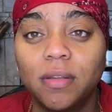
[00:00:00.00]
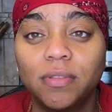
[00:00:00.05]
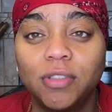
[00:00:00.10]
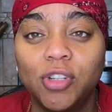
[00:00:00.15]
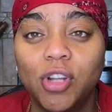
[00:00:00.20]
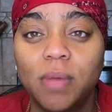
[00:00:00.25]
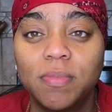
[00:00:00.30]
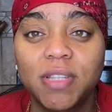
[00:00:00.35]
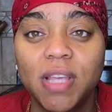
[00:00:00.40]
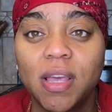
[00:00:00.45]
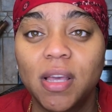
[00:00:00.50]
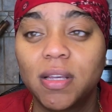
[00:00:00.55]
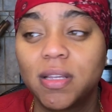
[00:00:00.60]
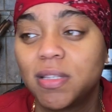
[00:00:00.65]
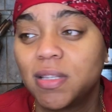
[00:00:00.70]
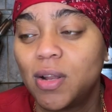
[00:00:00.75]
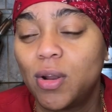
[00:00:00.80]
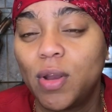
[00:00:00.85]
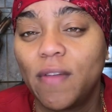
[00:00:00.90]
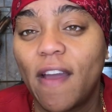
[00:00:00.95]
You know what I'm saying? Because
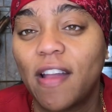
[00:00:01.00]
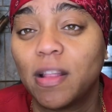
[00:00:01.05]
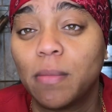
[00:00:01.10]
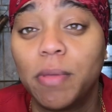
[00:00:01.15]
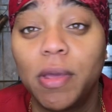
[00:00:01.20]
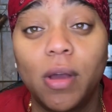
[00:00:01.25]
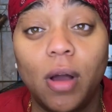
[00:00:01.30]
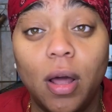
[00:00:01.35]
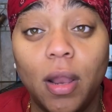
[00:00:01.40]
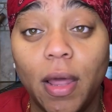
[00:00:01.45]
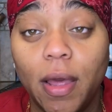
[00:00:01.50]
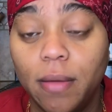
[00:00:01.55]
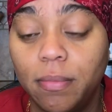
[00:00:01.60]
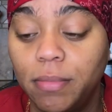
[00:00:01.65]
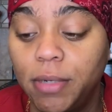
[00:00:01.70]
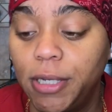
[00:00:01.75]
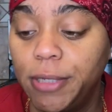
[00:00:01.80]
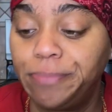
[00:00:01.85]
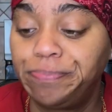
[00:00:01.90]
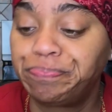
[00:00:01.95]
it only had to be all that.
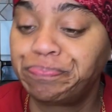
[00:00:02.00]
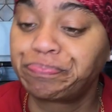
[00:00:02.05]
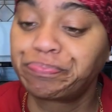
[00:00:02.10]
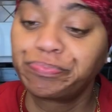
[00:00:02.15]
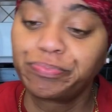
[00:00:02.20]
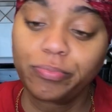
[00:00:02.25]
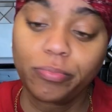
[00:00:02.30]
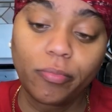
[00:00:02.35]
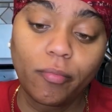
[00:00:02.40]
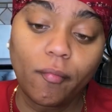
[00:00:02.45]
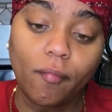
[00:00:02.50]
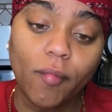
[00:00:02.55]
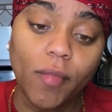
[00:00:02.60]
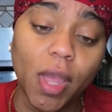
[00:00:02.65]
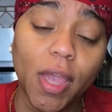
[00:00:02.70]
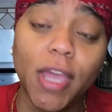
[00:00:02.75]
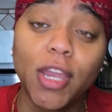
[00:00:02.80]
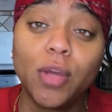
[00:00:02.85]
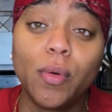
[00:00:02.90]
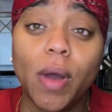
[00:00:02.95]
But
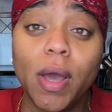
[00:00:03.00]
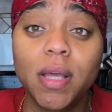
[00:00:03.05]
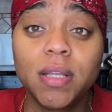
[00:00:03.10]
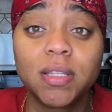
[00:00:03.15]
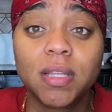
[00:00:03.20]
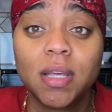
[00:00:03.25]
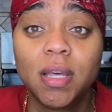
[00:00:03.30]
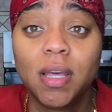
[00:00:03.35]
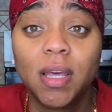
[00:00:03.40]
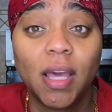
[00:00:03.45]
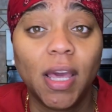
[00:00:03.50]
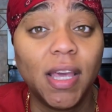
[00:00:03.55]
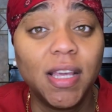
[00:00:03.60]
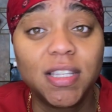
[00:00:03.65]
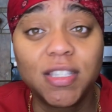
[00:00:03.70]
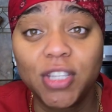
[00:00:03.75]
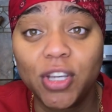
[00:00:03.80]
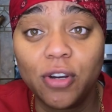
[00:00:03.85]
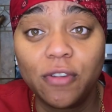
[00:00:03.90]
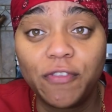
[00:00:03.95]
anyways, he's
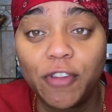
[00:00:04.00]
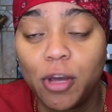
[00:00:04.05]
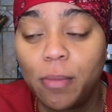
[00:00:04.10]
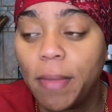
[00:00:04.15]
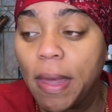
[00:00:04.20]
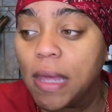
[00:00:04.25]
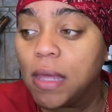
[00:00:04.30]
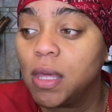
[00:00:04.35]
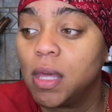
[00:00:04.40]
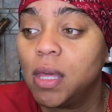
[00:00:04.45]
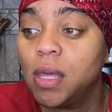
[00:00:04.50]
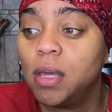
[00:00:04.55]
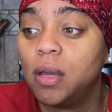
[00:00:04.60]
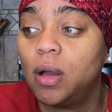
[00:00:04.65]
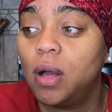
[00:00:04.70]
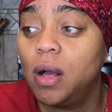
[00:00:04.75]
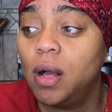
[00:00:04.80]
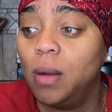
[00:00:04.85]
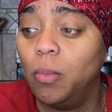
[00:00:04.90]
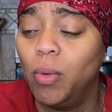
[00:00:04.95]
still
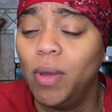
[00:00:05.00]
filmmaking.